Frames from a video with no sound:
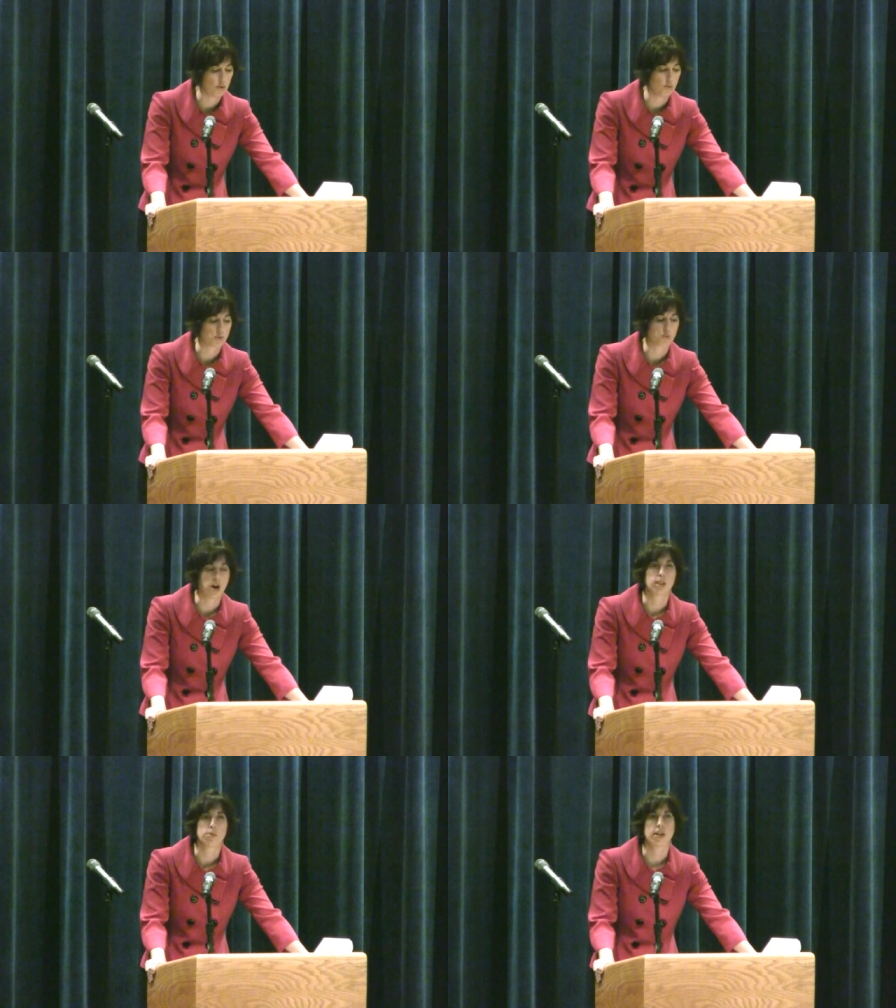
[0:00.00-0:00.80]
who was
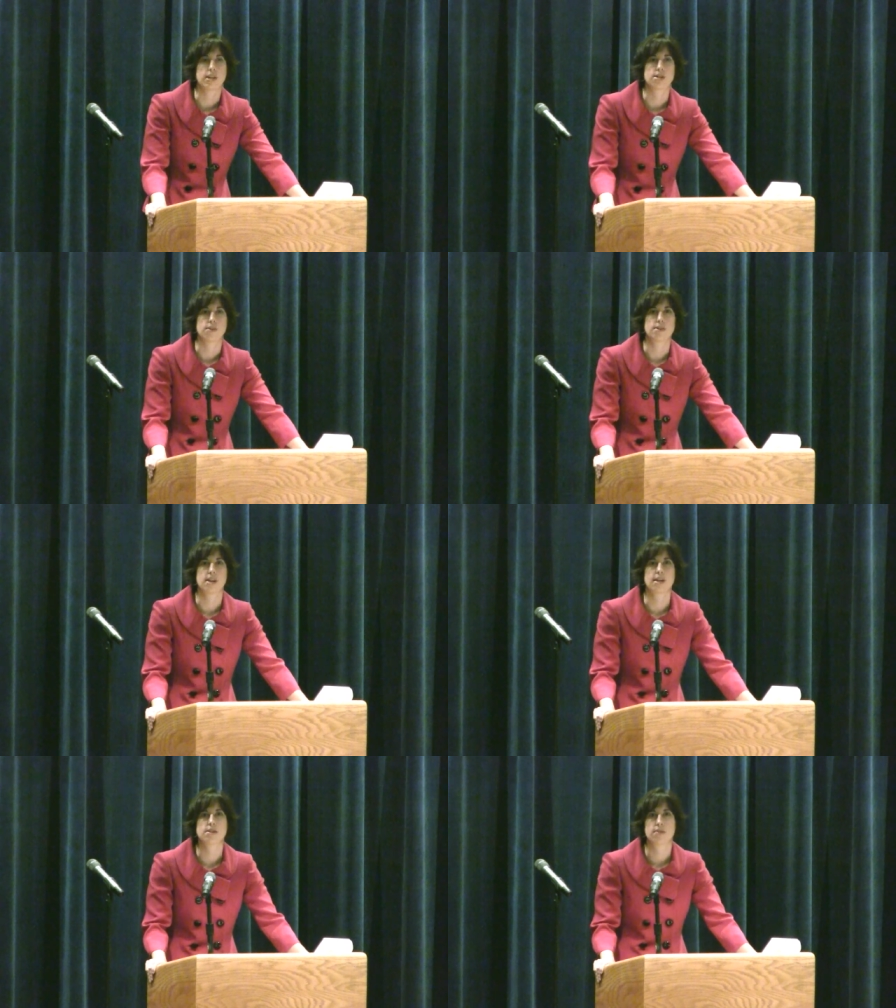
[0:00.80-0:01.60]
wrongly placed on the
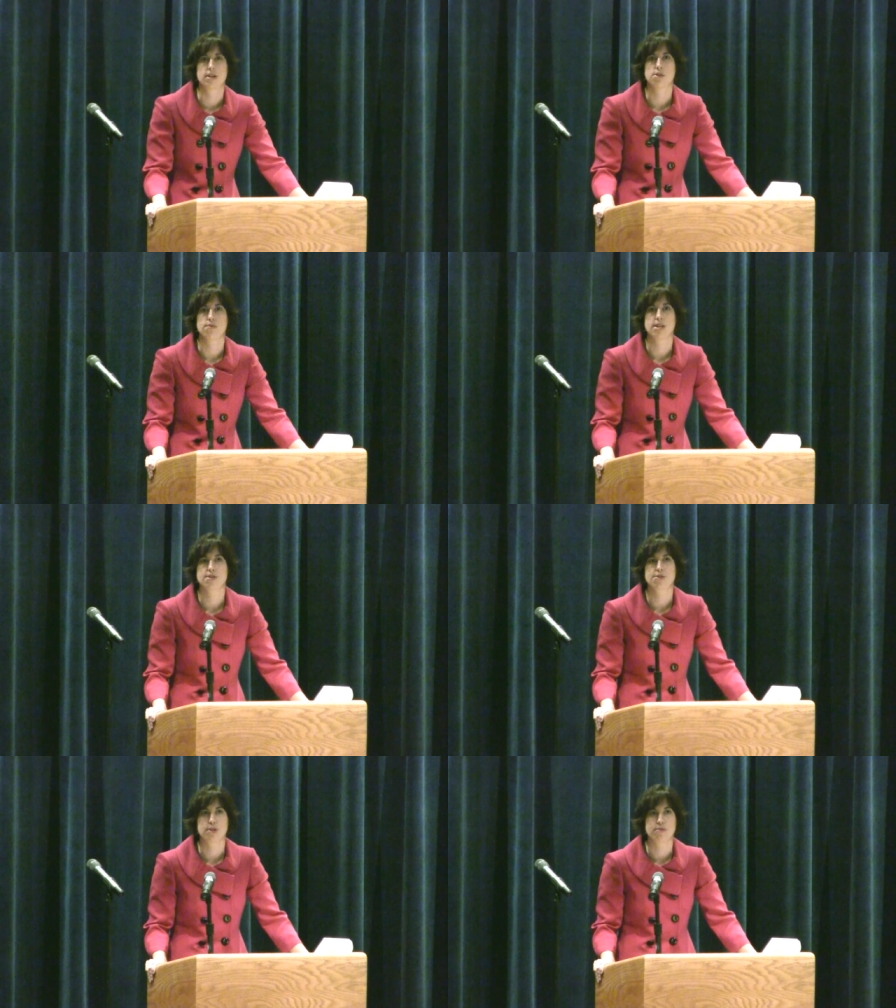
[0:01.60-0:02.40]
sex offender
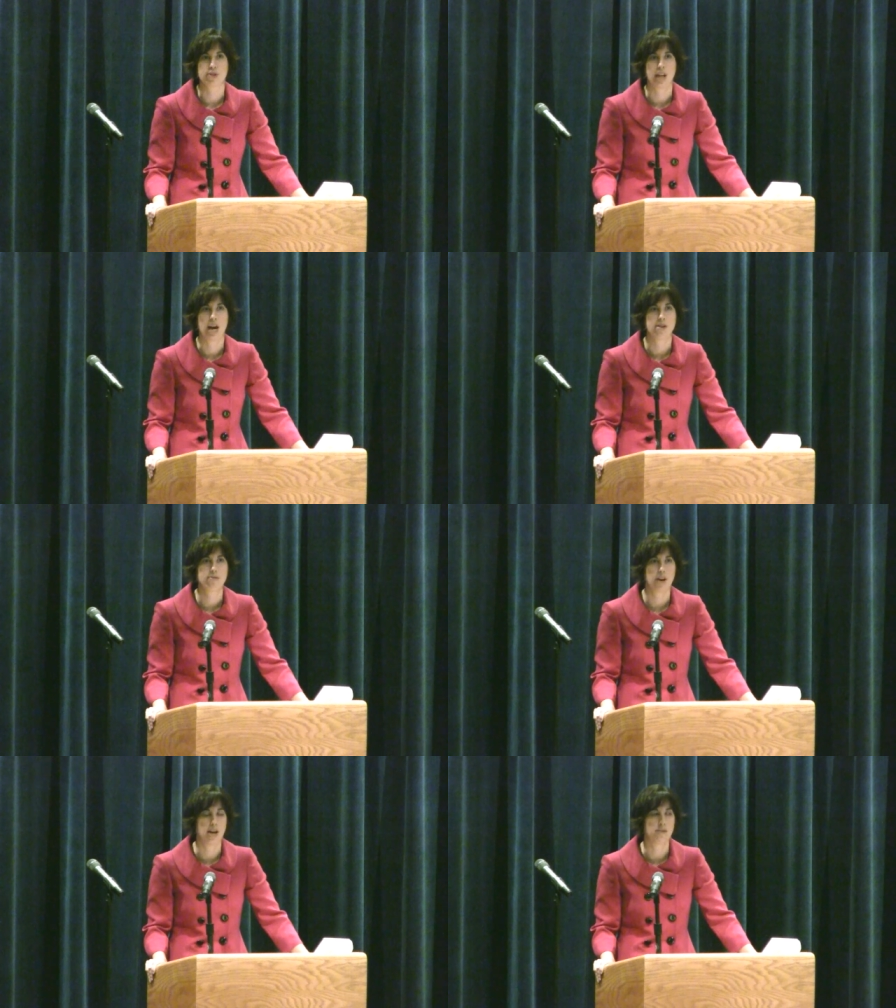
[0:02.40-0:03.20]
registry for
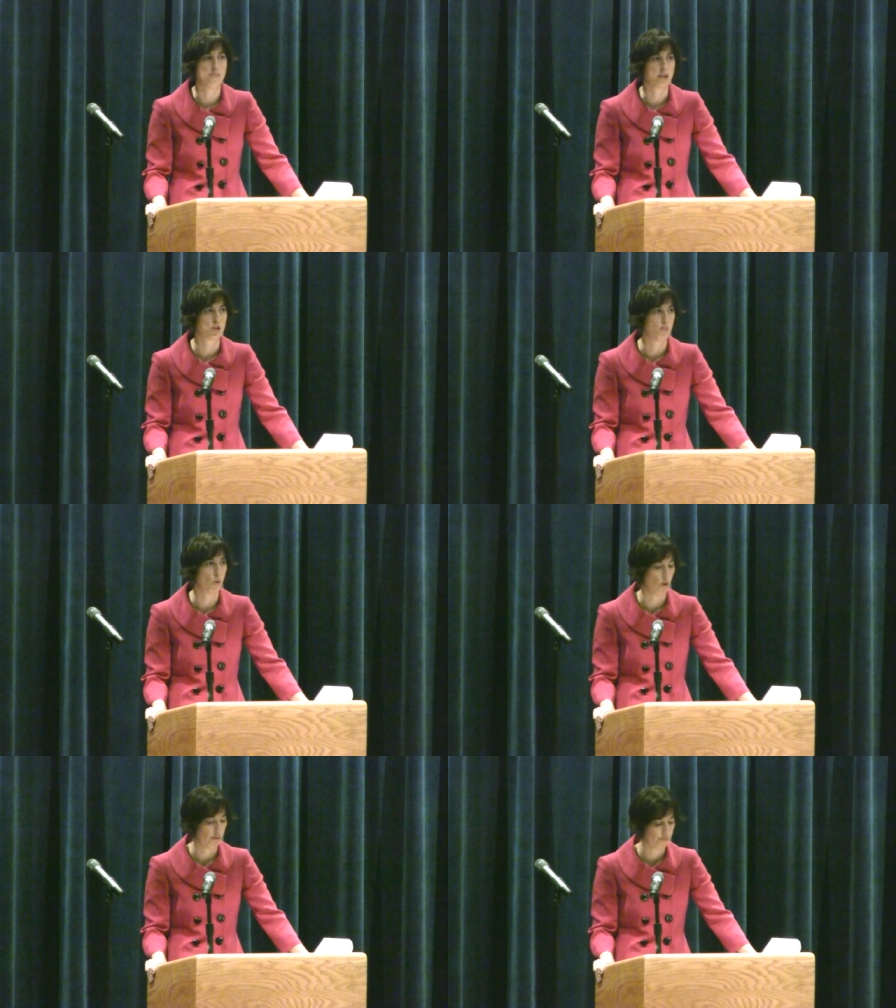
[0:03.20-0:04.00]
life, and much
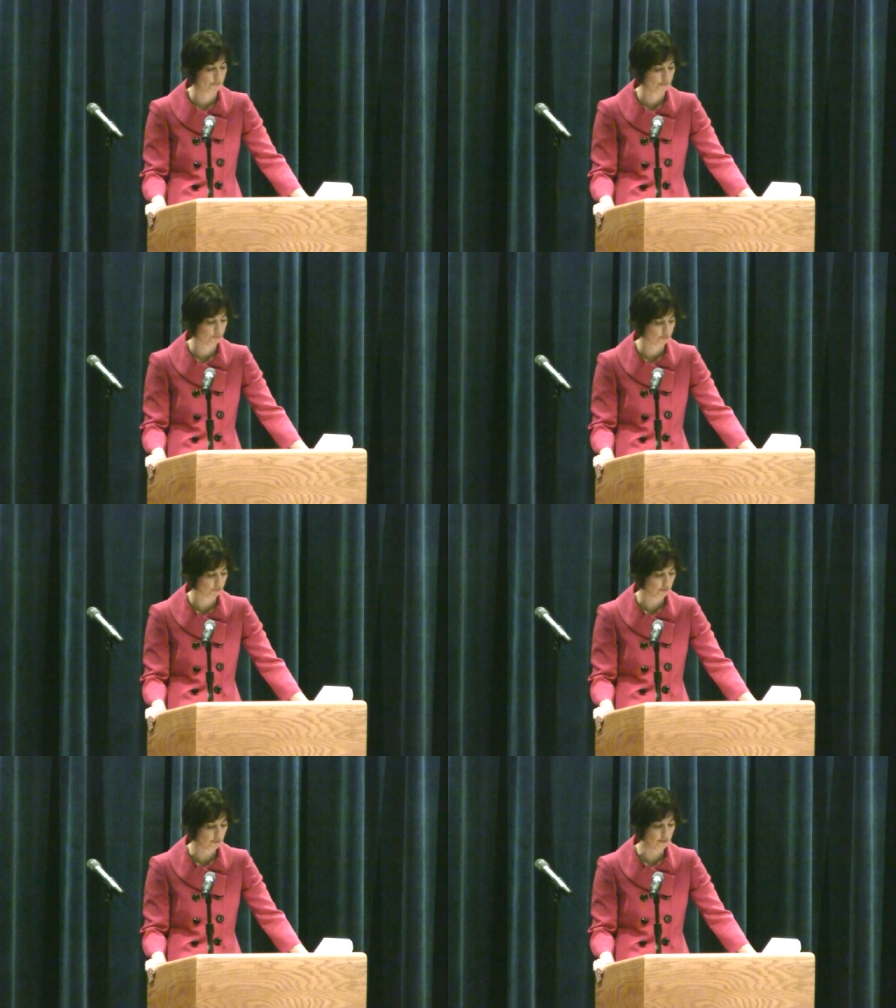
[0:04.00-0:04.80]
more.
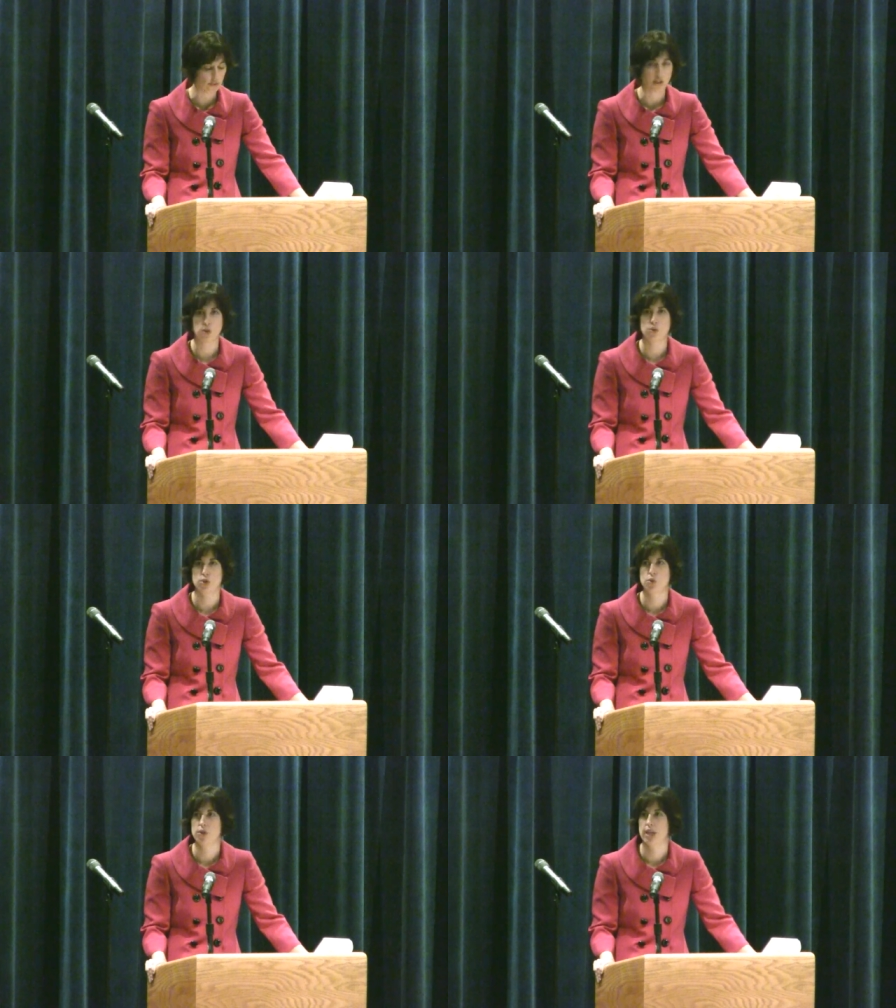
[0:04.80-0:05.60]
You
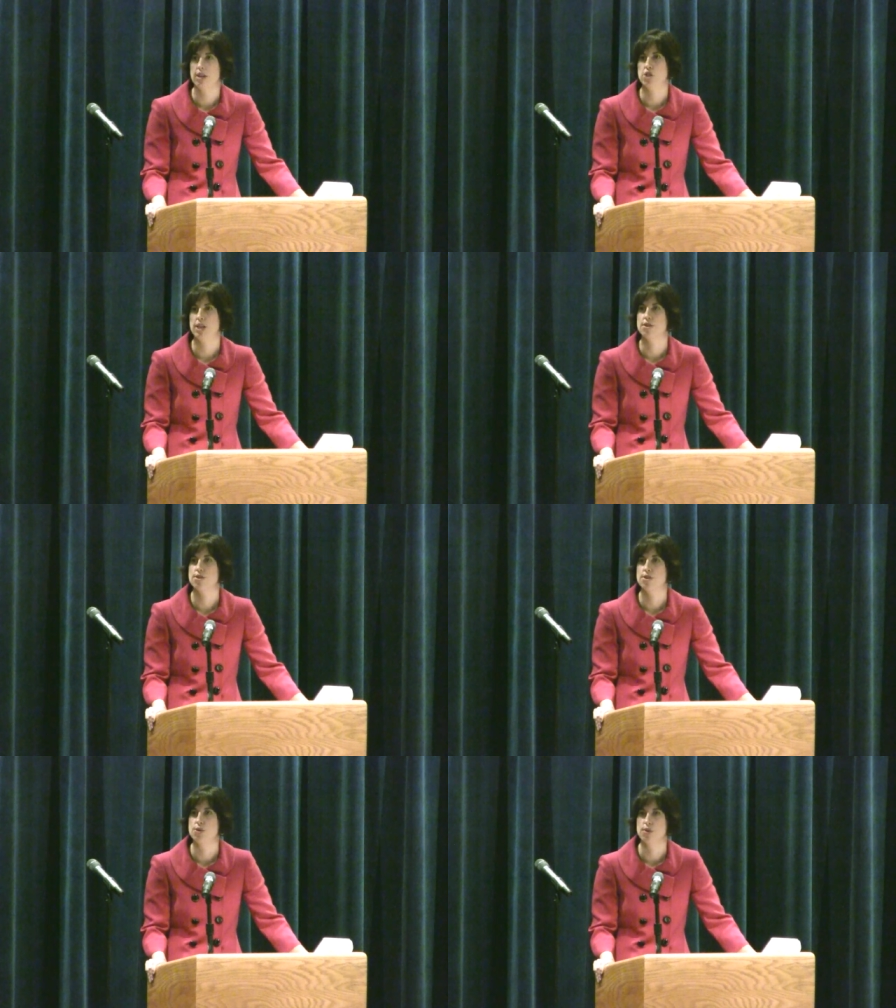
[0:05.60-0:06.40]
too will get a
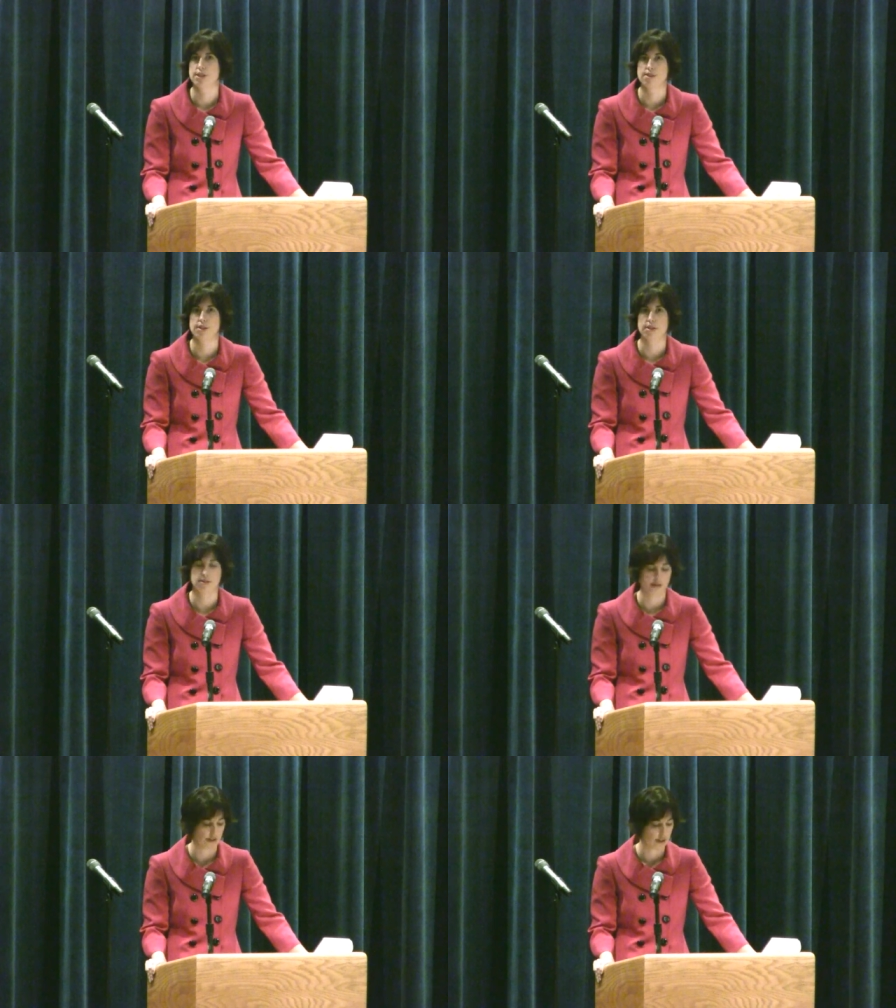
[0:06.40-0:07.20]
chance to do these
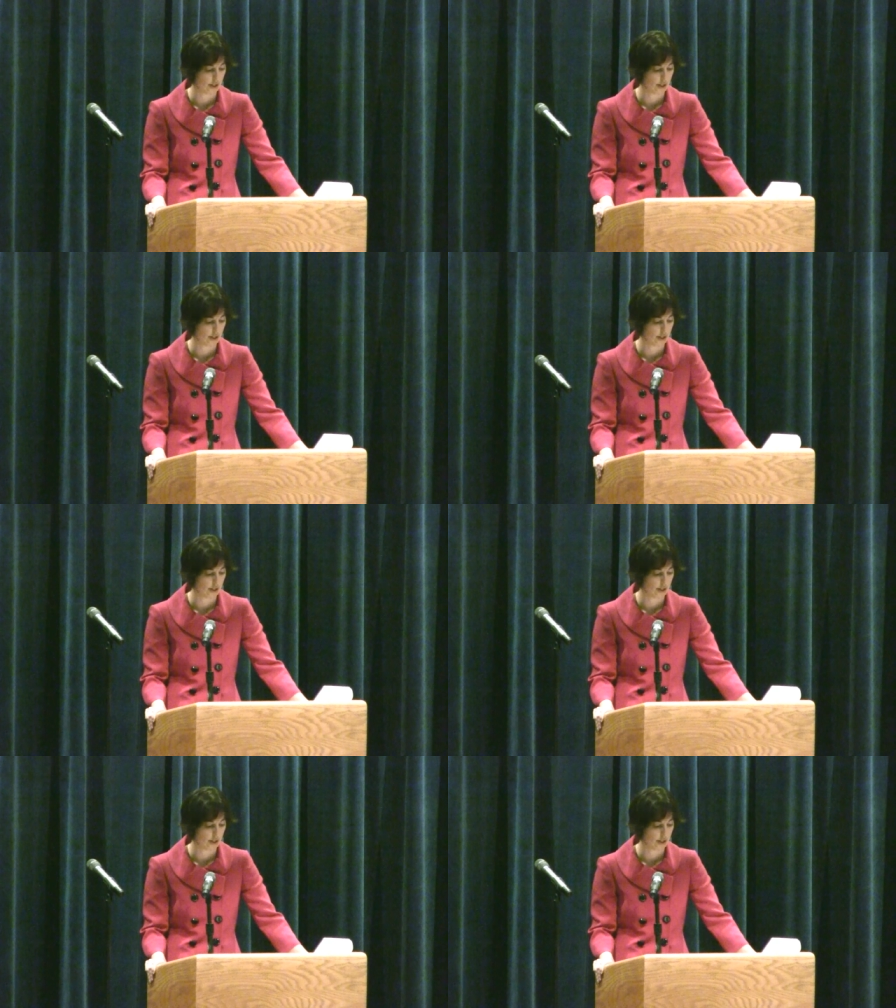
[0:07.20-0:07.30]
things.